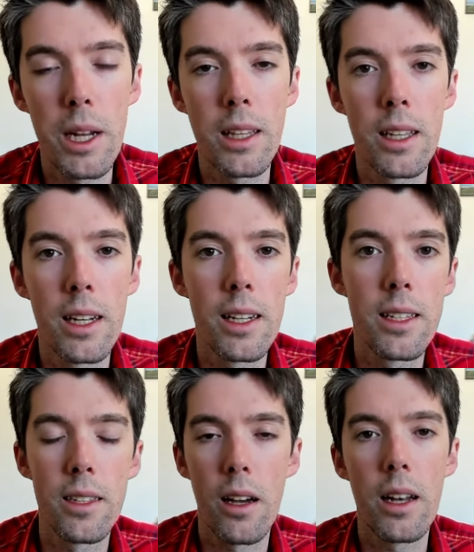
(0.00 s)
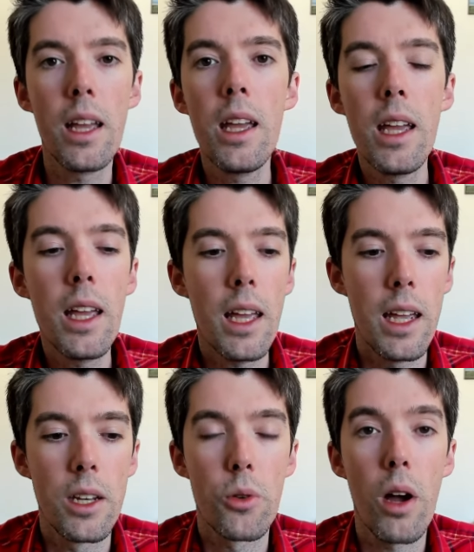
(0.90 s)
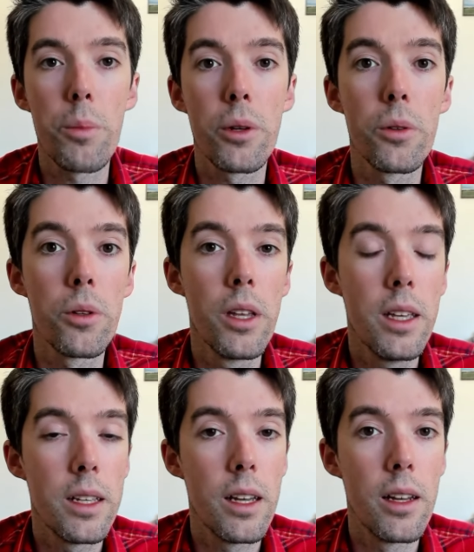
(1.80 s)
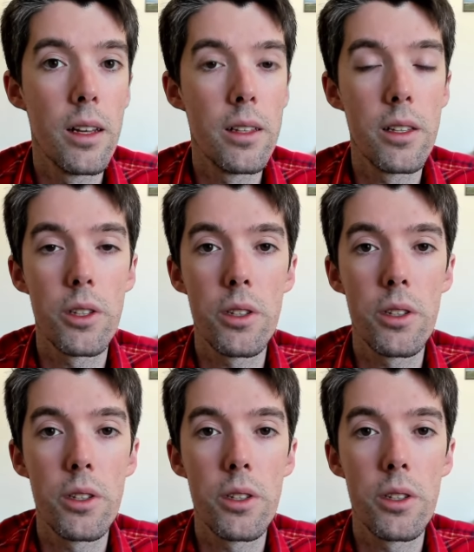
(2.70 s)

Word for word: meaning that it is not a tropical uh,